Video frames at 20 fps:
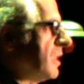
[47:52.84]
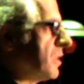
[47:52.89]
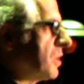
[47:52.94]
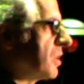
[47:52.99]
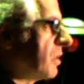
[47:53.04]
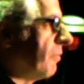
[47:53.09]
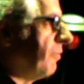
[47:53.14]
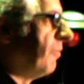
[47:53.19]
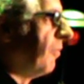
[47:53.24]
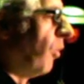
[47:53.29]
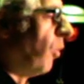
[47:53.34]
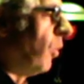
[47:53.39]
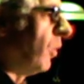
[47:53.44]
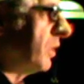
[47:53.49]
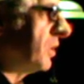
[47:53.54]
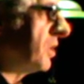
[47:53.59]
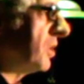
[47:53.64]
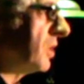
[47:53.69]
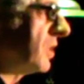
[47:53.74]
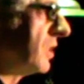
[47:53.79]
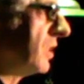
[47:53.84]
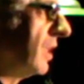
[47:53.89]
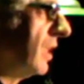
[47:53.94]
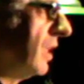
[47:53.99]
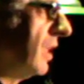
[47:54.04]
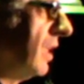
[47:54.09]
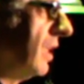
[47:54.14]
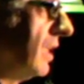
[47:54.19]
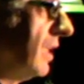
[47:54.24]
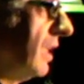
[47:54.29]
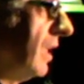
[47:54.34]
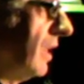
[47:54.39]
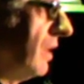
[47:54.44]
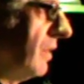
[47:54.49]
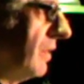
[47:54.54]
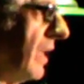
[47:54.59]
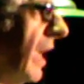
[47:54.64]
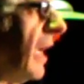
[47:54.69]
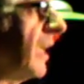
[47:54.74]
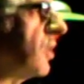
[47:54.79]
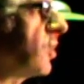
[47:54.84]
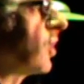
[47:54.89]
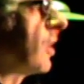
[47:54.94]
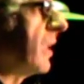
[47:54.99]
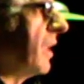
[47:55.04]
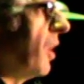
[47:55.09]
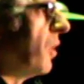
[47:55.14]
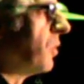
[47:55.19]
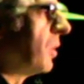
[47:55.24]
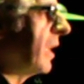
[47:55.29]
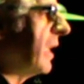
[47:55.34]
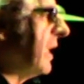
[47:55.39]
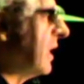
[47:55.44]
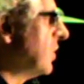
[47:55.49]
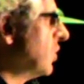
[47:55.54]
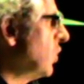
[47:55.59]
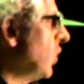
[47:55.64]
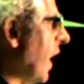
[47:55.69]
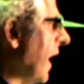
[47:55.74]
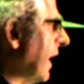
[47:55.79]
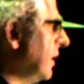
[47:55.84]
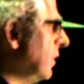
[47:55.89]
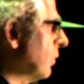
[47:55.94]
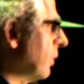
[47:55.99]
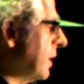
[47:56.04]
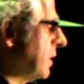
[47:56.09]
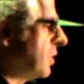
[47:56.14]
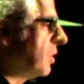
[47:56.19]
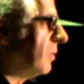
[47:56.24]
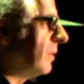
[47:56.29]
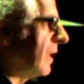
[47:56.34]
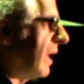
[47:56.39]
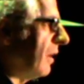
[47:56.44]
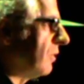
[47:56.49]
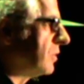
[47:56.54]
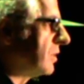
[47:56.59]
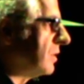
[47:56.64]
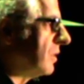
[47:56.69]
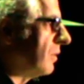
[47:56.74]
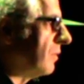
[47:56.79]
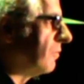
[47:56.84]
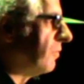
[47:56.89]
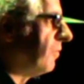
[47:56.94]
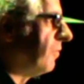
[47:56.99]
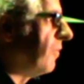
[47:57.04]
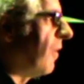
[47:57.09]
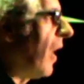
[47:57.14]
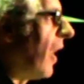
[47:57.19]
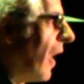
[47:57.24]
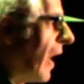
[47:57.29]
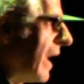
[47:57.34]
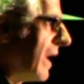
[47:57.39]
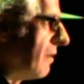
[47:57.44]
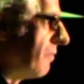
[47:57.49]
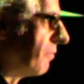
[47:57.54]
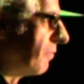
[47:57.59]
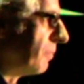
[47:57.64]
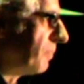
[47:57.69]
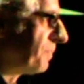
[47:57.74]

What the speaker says: into force, actually only in January 2005.